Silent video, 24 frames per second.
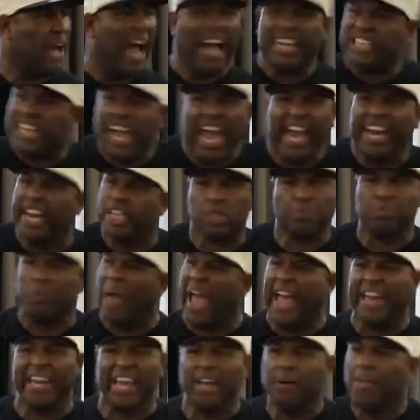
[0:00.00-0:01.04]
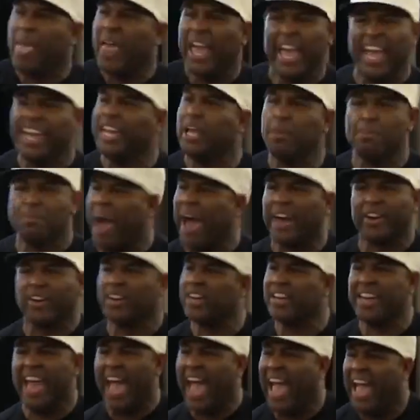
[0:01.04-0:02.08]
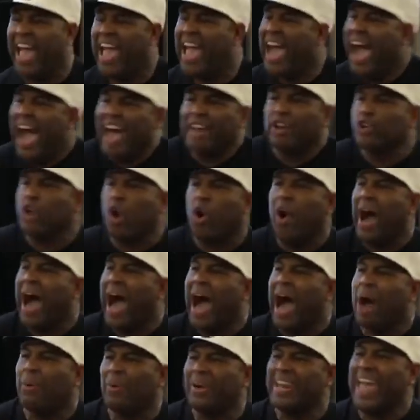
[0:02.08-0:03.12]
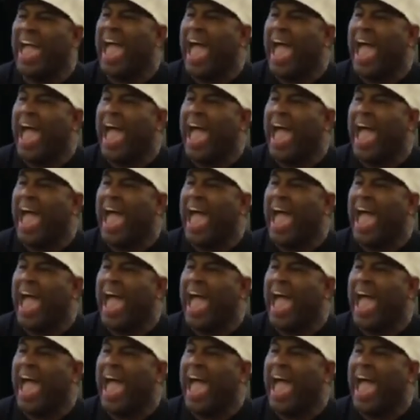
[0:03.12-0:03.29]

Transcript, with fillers: I can't explain it any better than that. I don't know how it